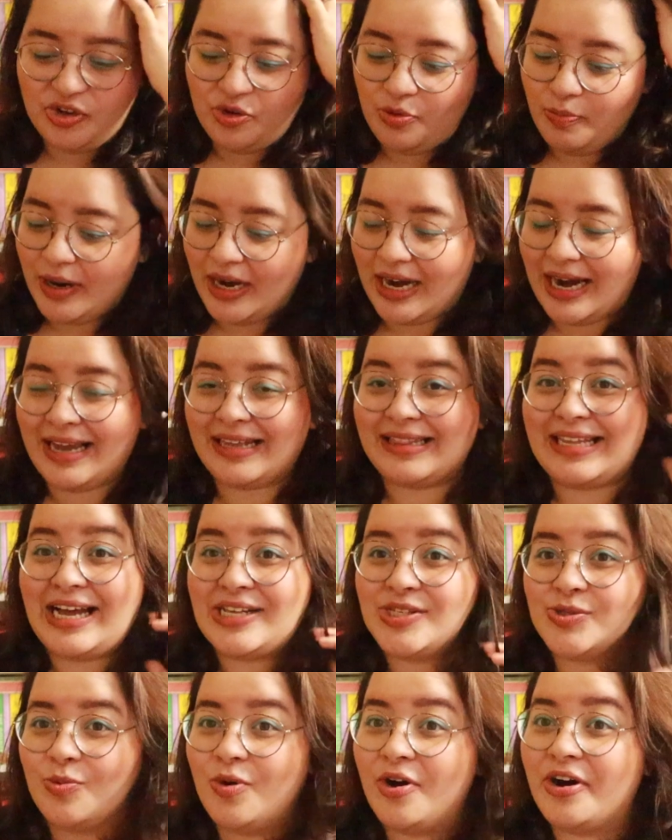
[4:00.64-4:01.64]
you, but
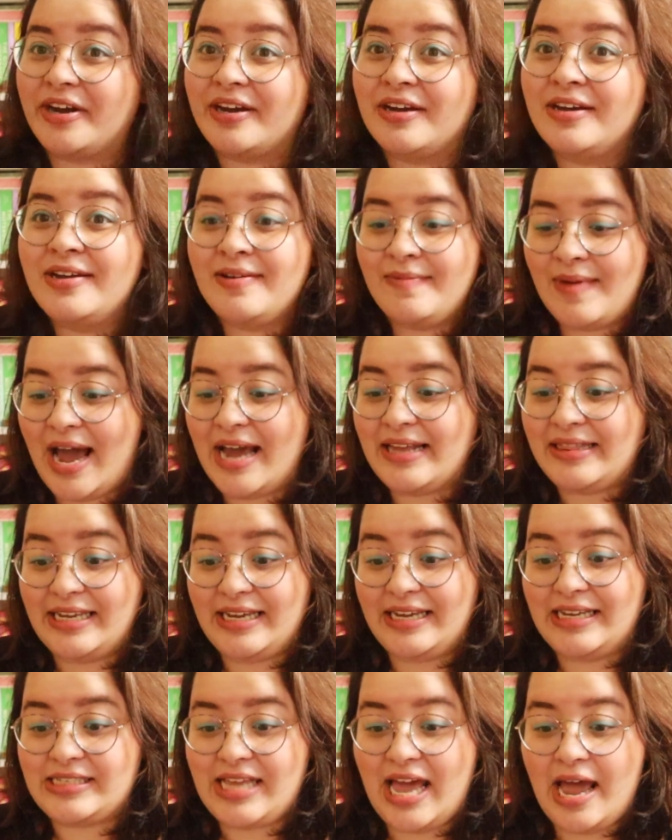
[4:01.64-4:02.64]
that's what I
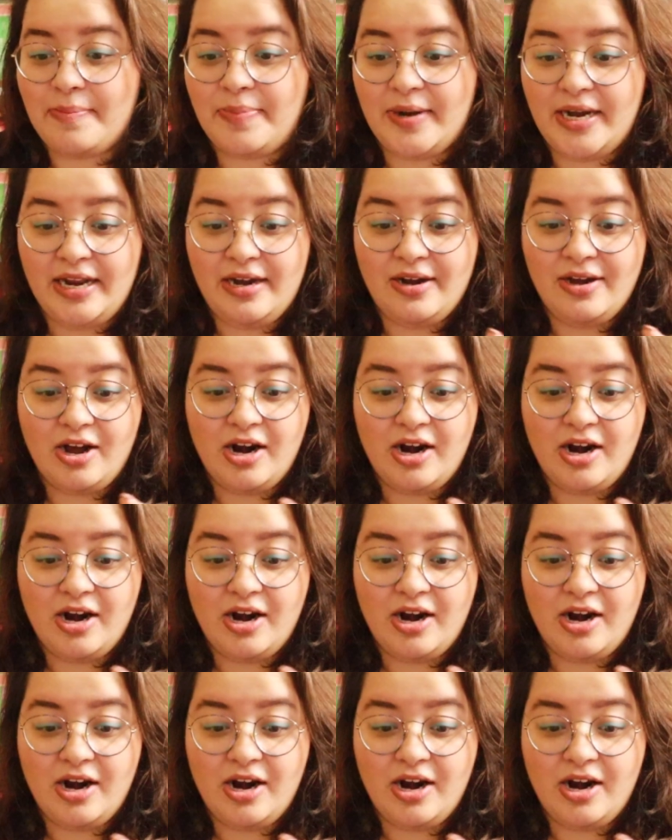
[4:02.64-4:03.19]
think is happening.